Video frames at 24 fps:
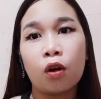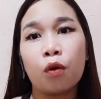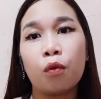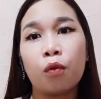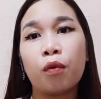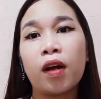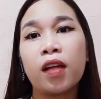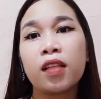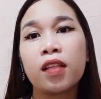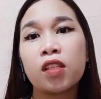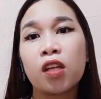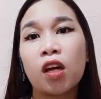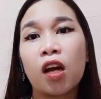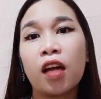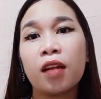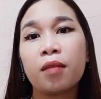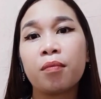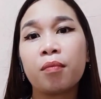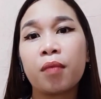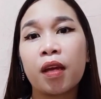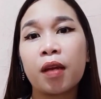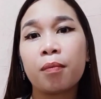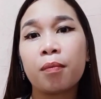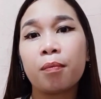what's
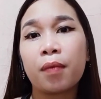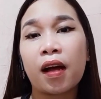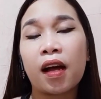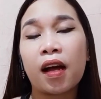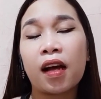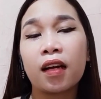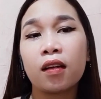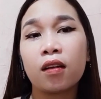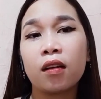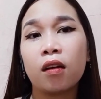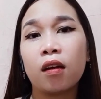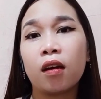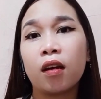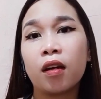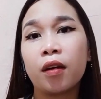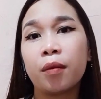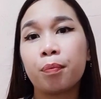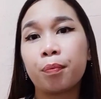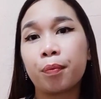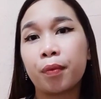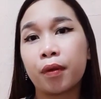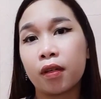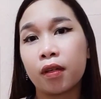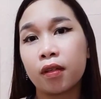on my bag or
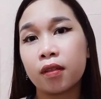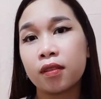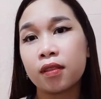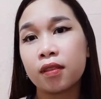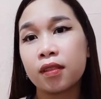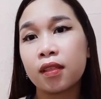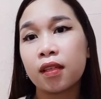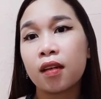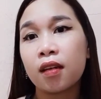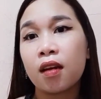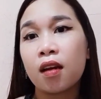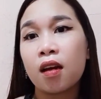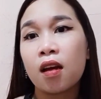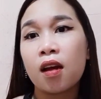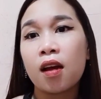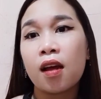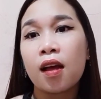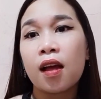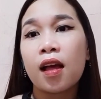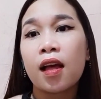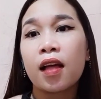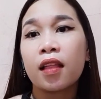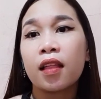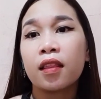purse.
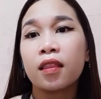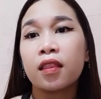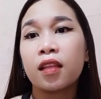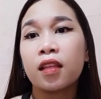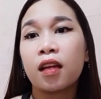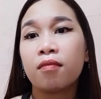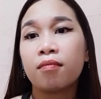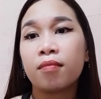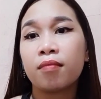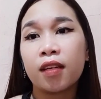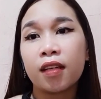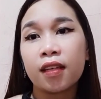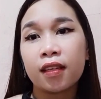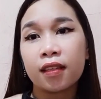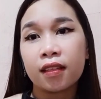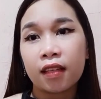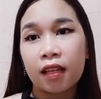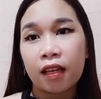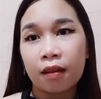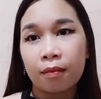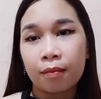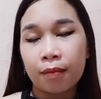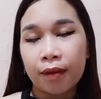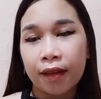Number
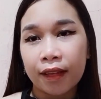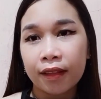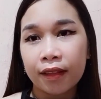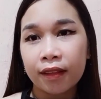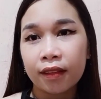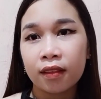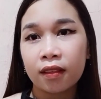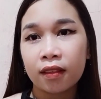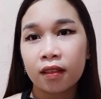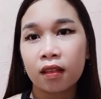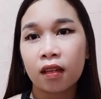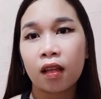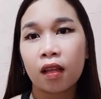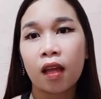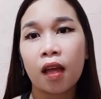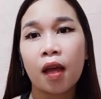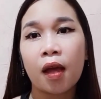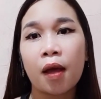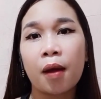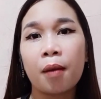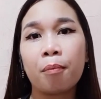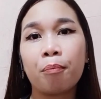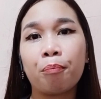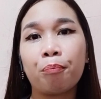11,
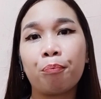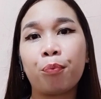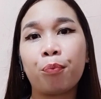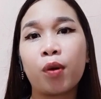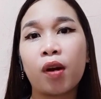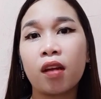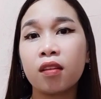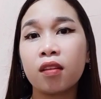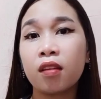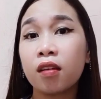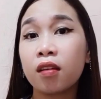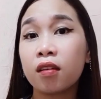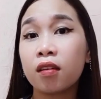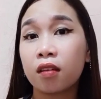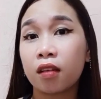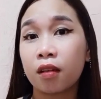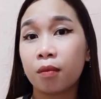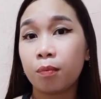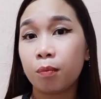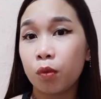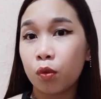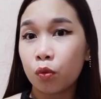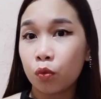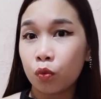product
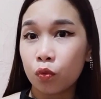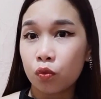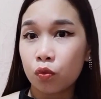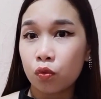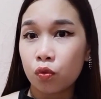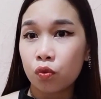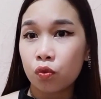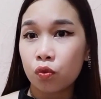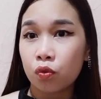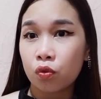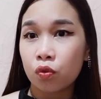reviews.